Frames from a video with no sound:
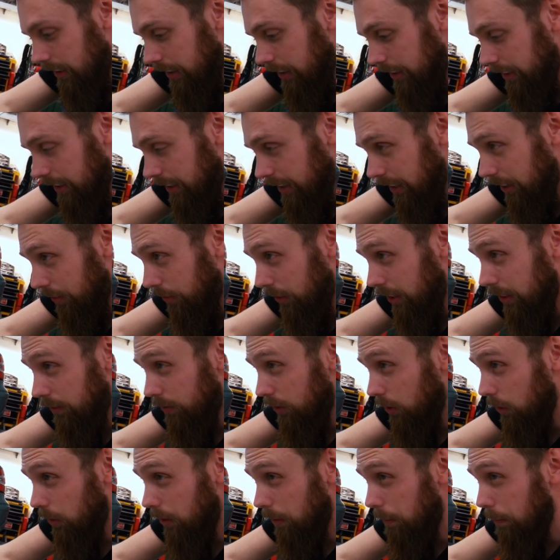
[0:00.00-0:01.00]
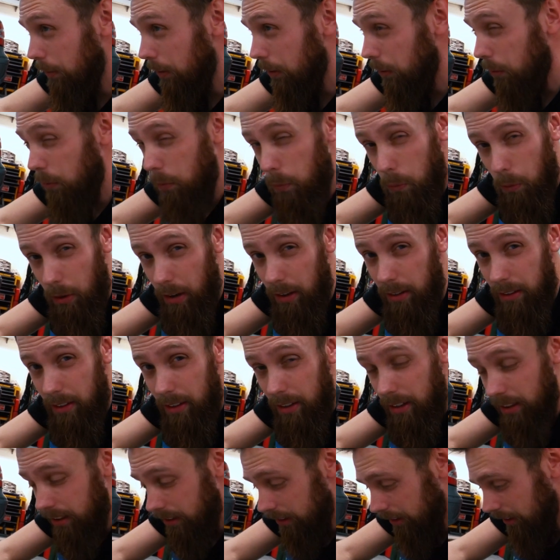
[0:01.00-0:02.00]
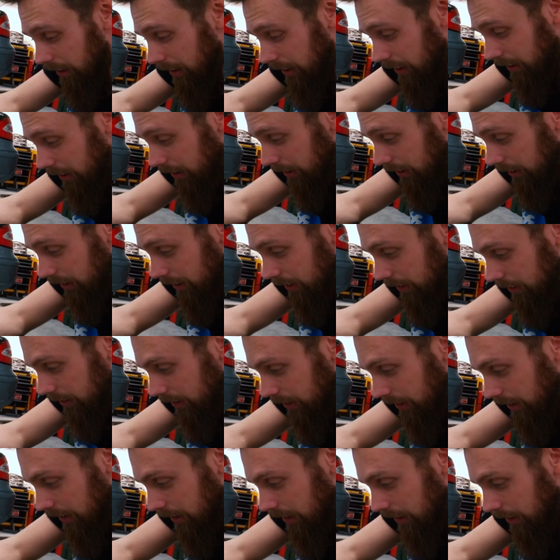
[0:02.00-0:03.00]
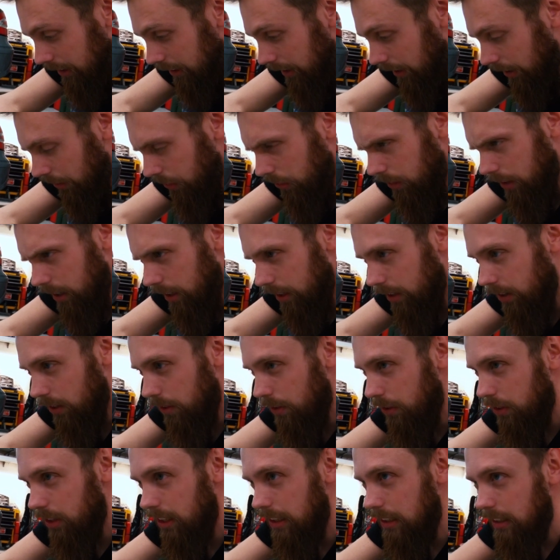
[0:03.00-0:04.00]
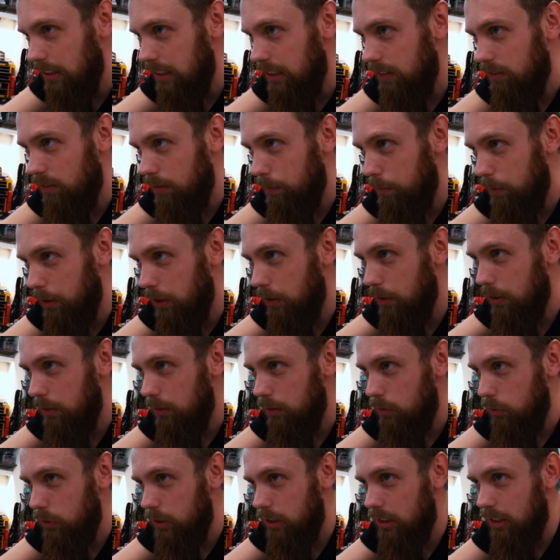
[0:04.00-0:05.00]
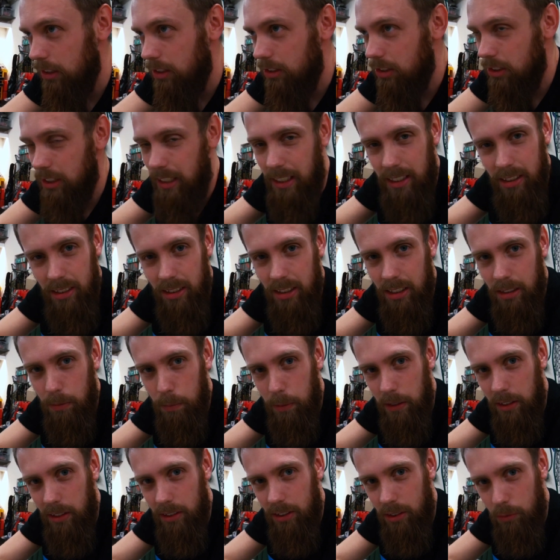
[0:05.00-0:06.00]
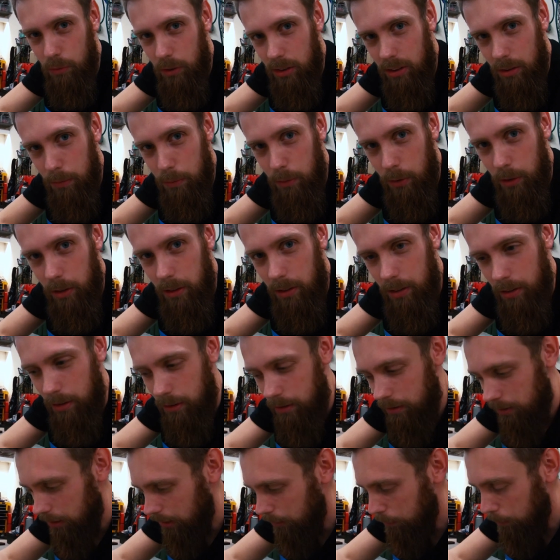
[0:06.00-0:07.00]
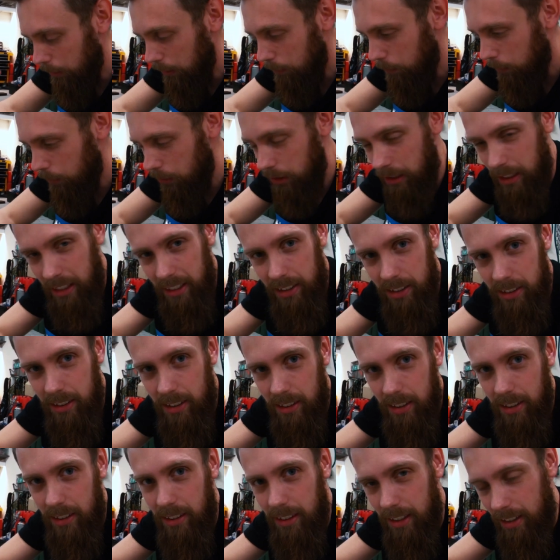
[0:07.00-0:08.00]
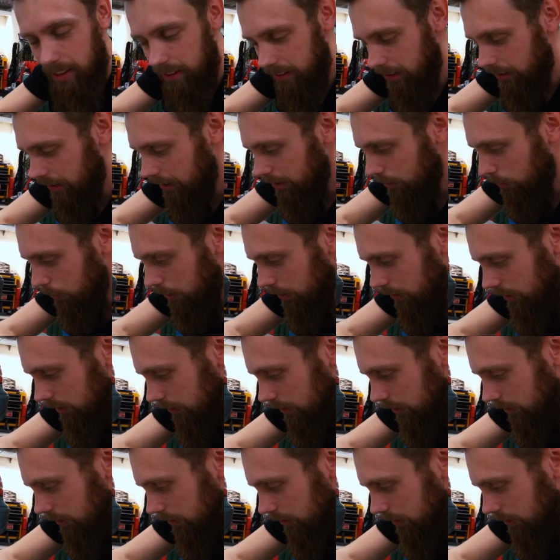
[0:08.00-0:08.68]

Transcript: I think we only broke one, and I don't think it even broke. We just changed it because it was a bit more glitchy than the other one.